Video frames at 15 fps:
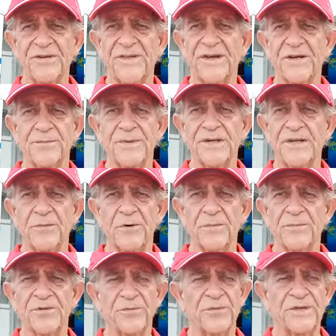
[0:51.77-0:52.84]
they could be anywhere
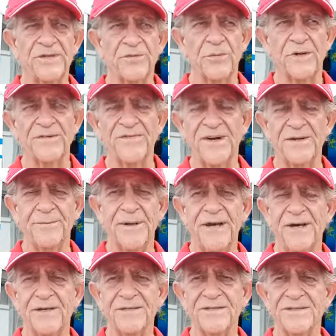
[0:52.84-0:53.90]
between 25
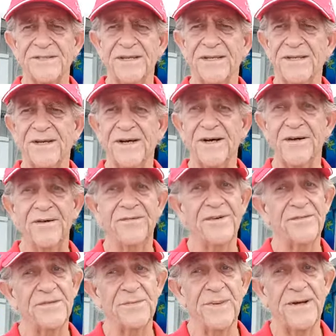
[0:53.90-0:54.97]
pounds and
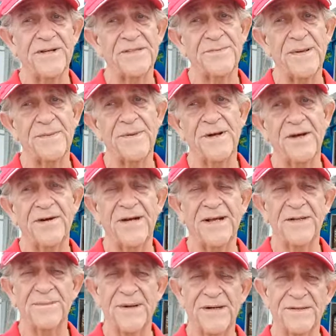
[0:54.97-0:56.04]
150 pounds, maybe
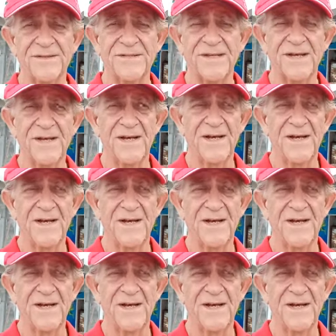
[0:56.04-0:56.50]
180 pounds.